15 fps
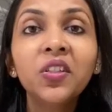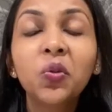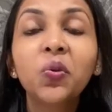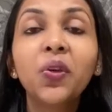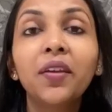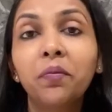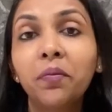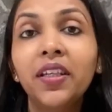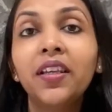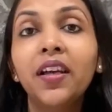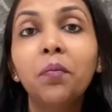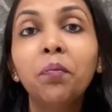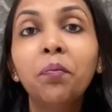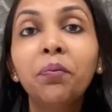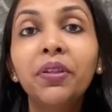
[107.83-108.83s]
you can be
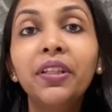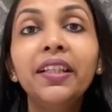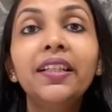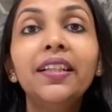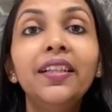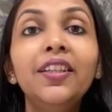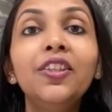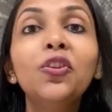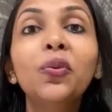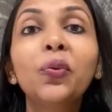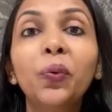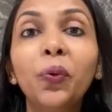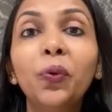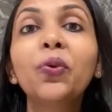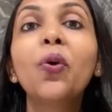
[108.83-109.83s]
completely
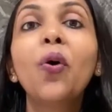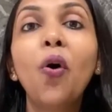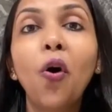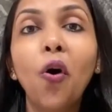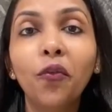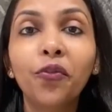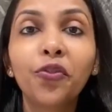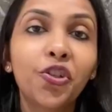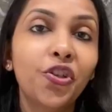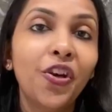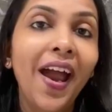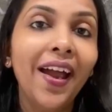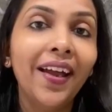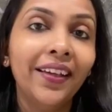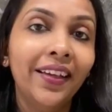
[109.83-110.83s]
thrown off
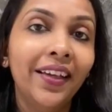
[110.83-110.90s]
track.